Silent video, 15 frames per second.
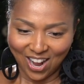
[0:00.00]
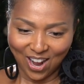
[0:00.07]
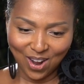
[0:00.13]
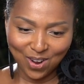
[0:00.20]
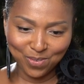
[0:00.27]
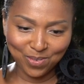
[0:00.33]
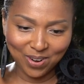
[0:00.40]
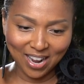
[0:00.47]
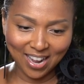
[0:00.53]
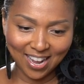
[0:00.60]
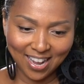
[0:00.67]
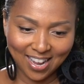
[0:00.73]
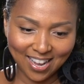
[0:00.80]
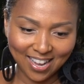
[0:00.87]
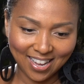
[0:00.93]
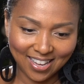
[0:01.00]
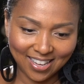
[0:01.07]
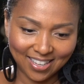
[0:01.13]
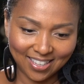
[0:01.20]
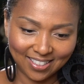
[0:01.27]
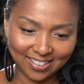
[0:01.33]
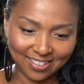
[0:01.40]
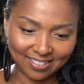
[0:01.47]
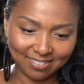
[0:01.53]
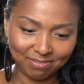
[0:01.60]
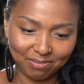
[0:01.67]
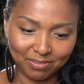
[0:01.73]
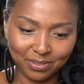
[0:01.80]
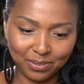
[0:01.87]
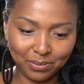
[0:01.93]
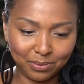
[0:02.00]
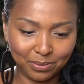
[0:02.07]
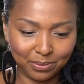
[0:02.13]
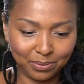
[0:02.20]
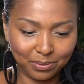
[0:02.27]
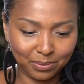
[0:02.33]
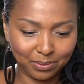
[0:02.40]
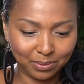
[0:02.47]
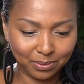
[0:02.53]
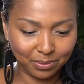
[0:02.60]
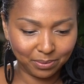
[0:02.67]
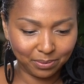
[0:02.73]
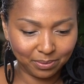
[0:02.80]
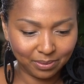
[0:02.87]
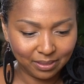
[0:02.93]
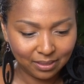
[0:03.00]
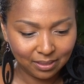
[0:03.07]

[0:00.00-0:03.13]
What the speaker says: All right. Ooh.